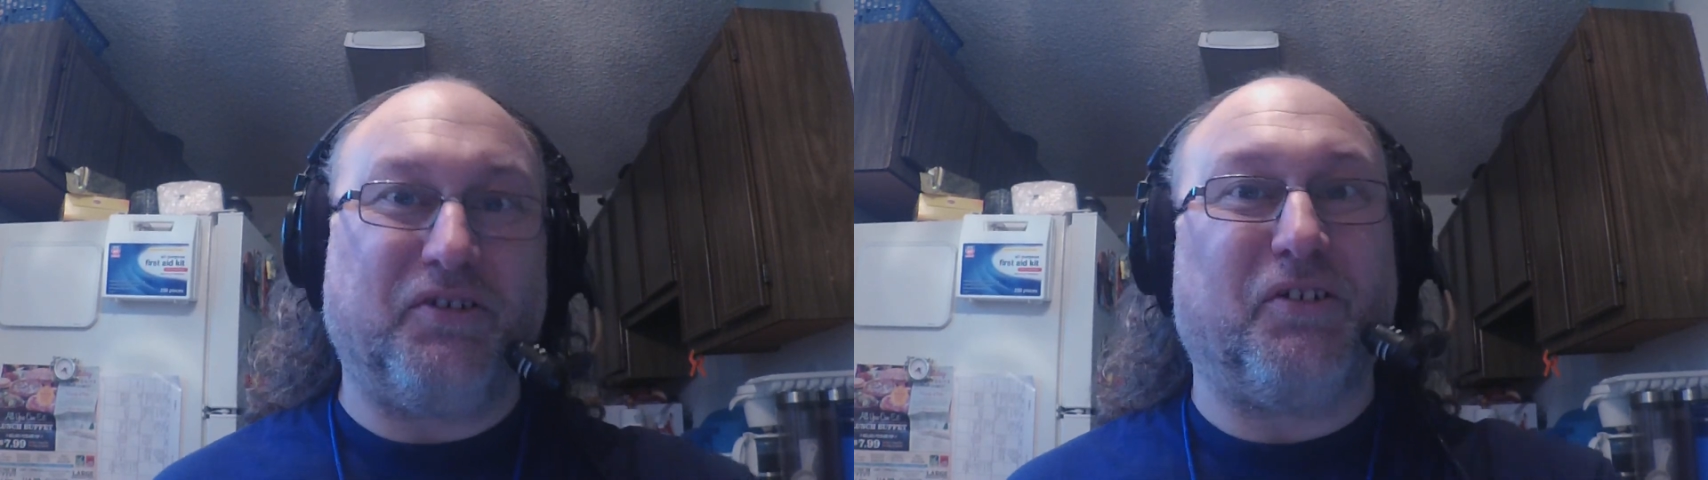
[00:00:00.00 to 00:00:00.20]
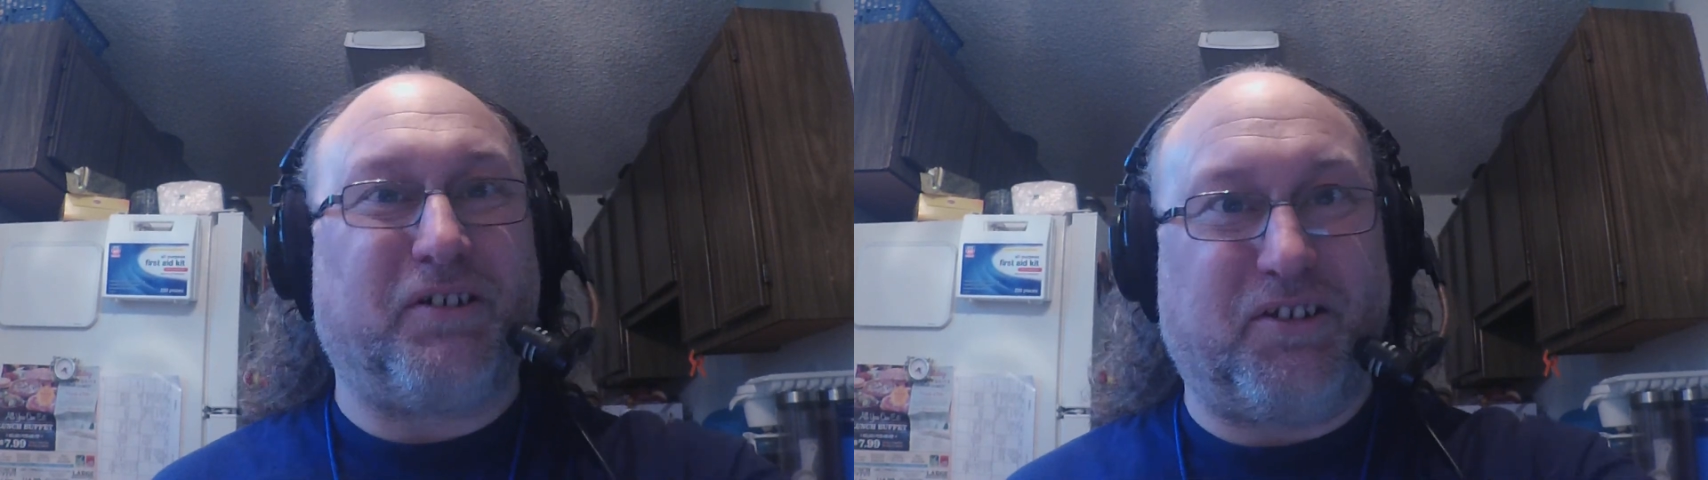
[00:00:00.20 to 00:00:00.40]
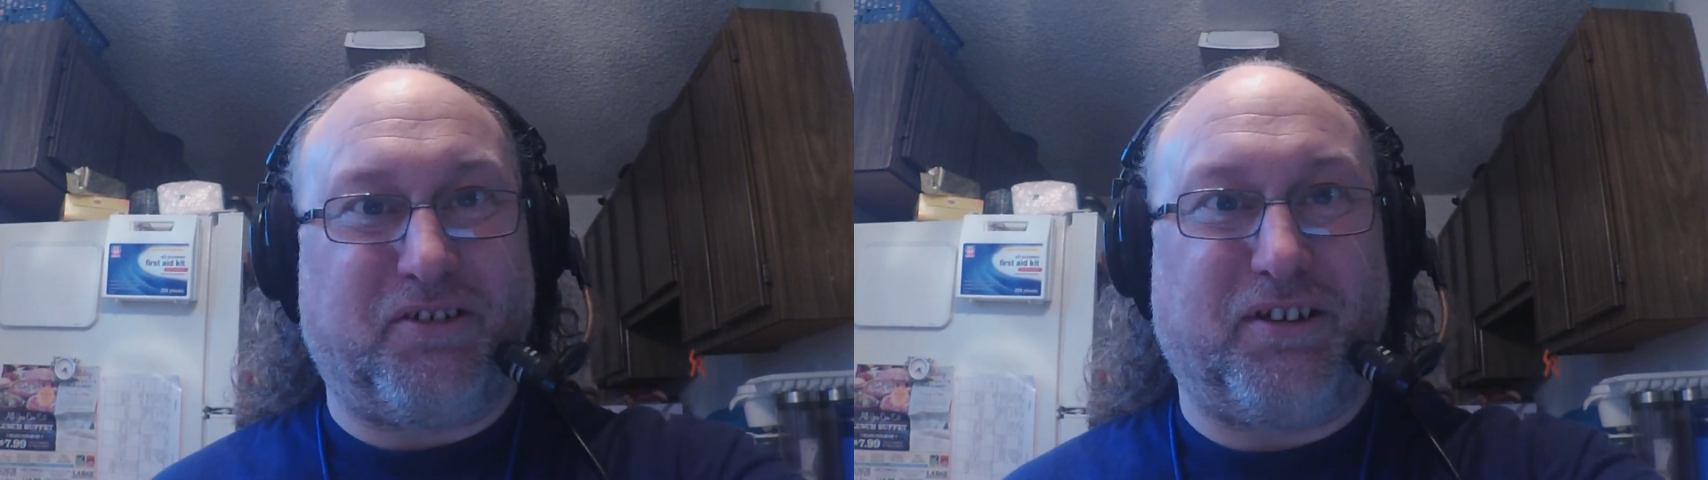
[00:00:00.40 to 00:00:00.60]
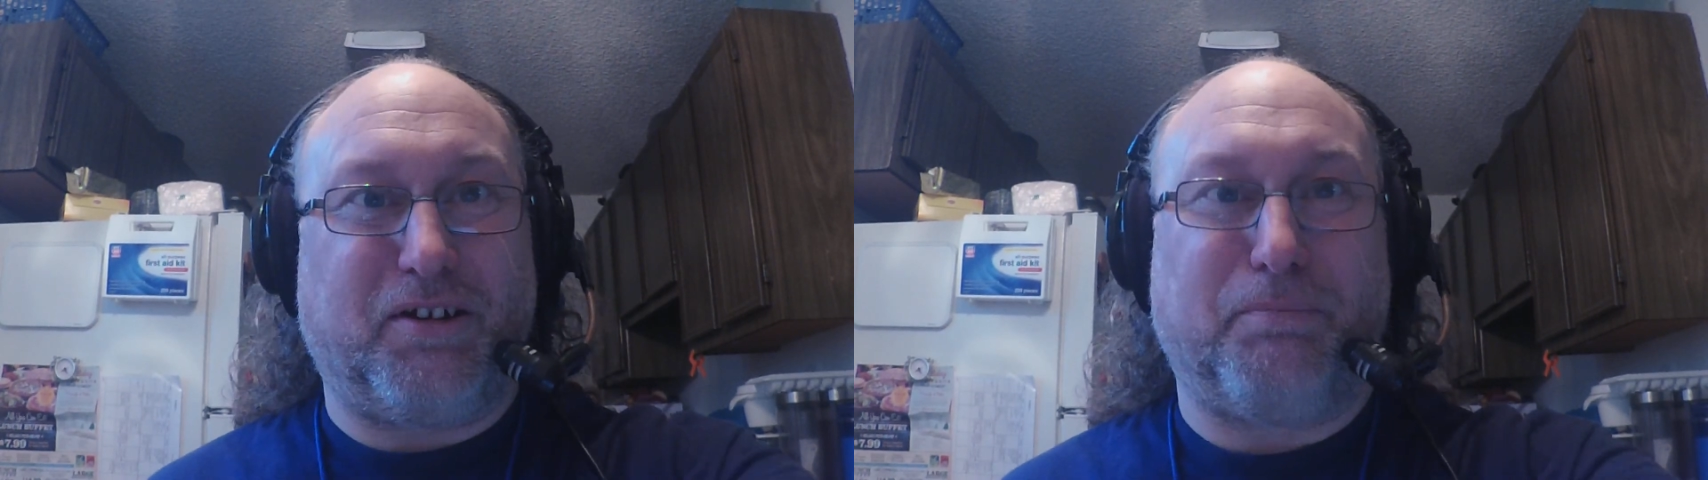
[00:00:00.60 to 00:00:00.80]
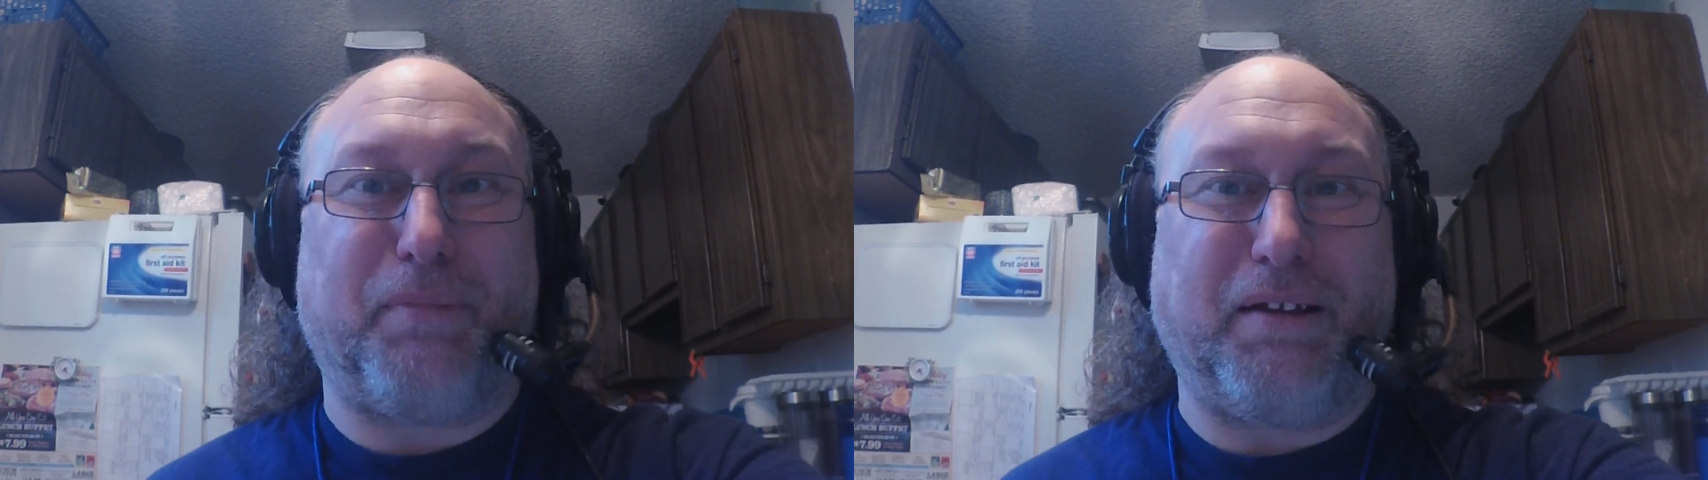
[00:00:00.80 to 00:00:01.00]
so catch you
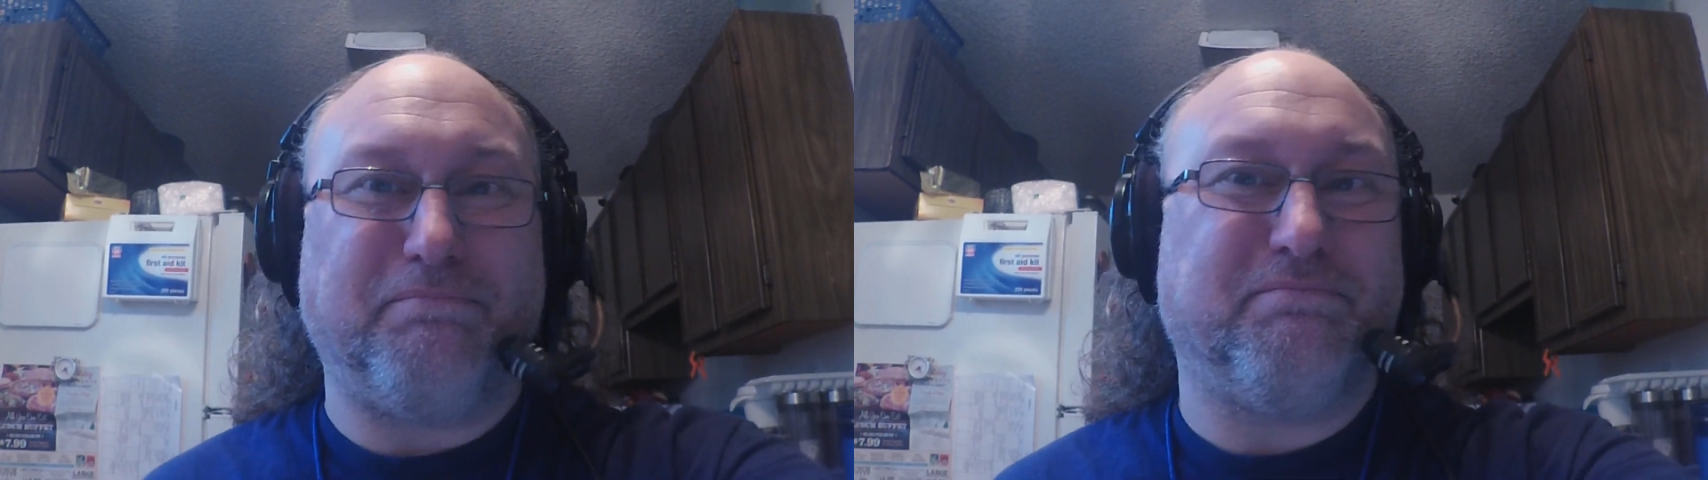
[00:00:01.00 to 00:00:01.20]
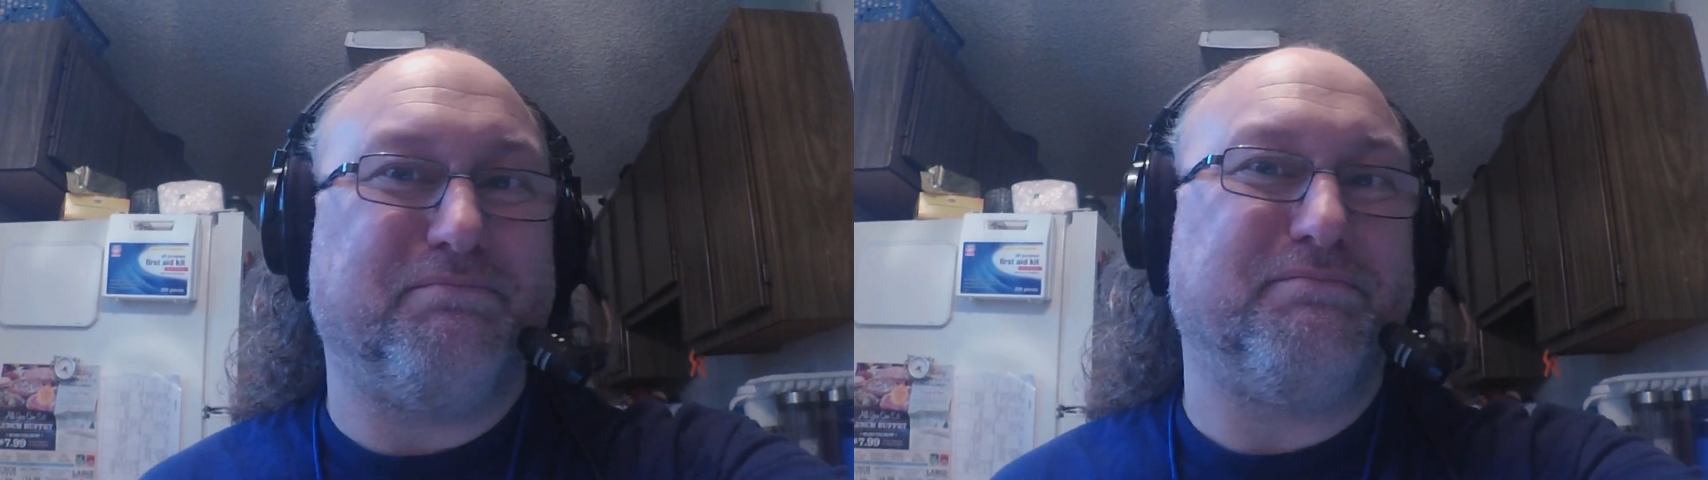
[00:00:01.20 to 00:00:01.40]
later. Bye.